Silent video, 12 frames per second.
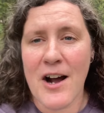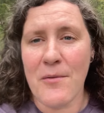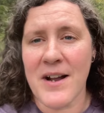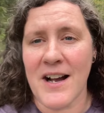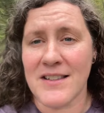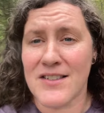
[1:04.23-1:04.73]

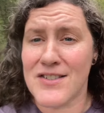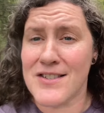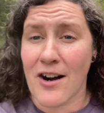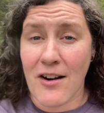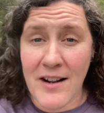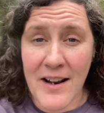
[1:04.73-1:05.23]
we got
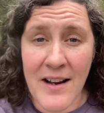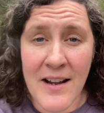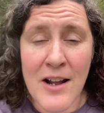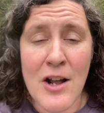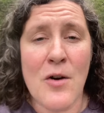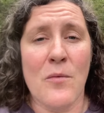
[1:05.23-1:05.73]
started,
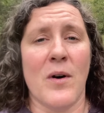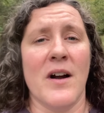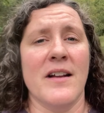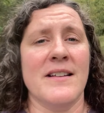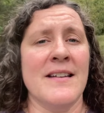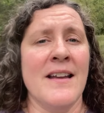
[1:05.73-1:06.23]

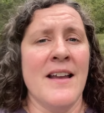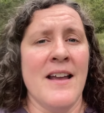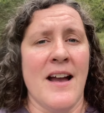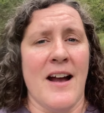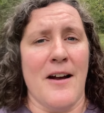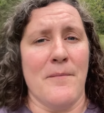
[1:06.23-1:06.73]
what
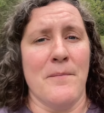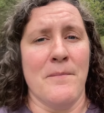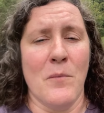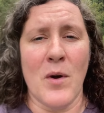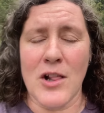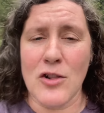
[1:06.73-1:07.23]
it
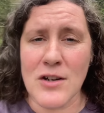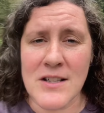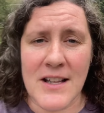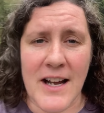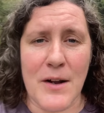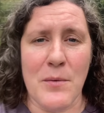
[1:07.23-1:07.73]
looked
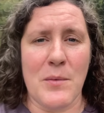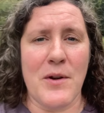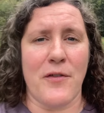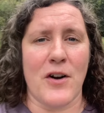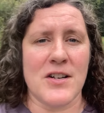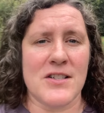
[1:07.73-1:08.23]
like when we
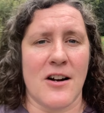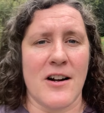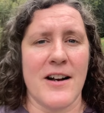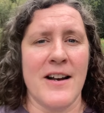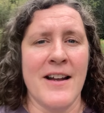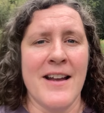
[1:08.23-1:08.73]
first
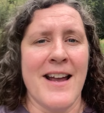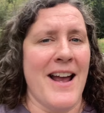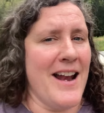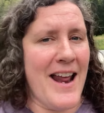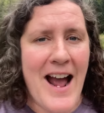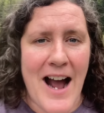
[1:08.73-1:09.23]
started,
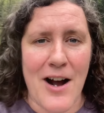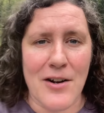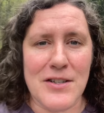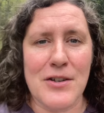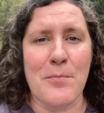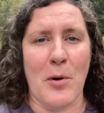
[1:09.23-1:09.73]
and how
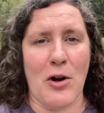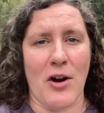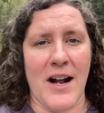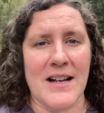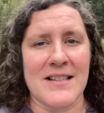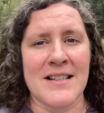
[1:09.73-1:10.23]
to
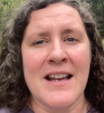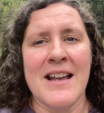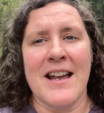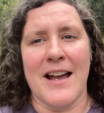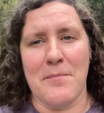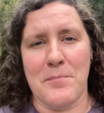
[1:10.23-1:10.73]
progress
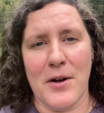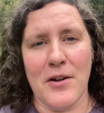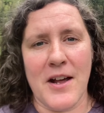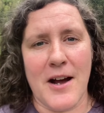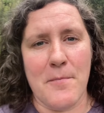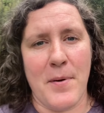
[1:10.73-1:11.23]
and
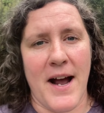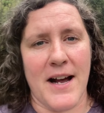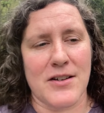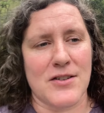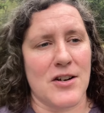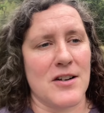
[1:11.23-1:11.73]
build up
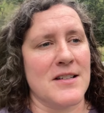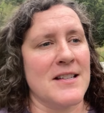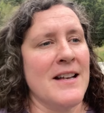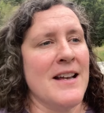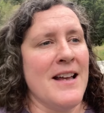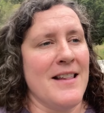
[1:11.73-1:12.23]
pastures
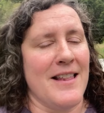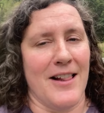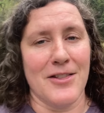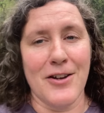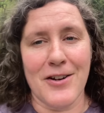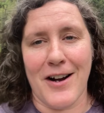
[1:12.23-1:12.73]
that
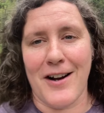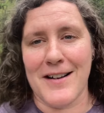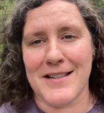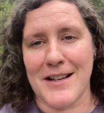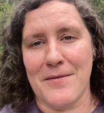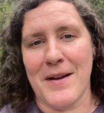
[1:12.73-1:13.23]
look
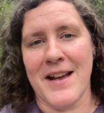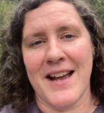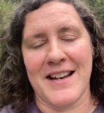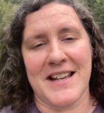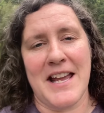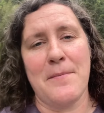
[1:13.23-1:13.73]
awesome
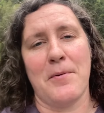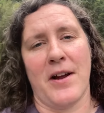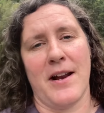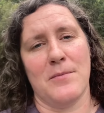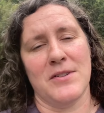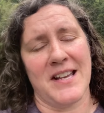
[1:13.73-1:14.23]
and to keep your
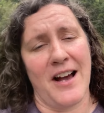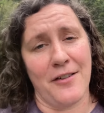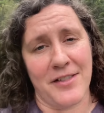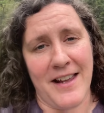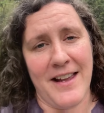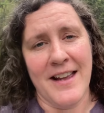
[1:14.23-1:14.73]
animals
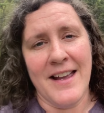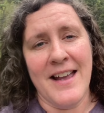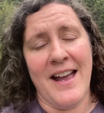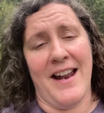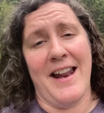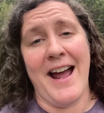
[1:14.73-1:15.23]
healthy
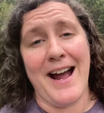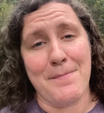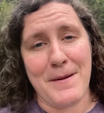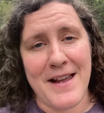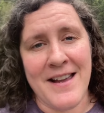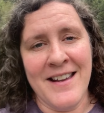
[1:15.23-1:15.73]
and
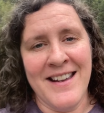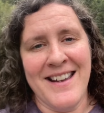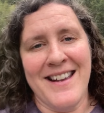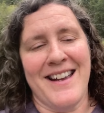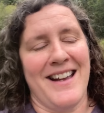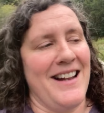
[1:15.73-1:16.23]
happy.
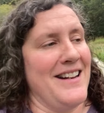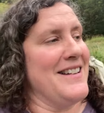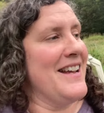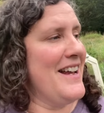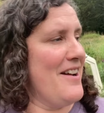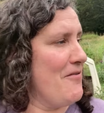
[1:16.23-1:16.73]
And
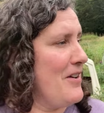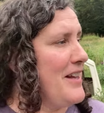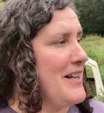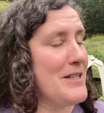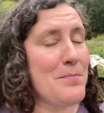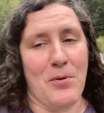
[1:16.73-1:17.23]
it really
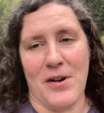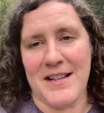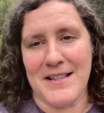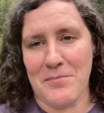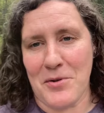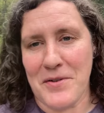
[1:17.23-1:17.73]
is pretty
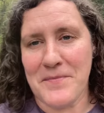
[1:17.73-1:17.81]
simple.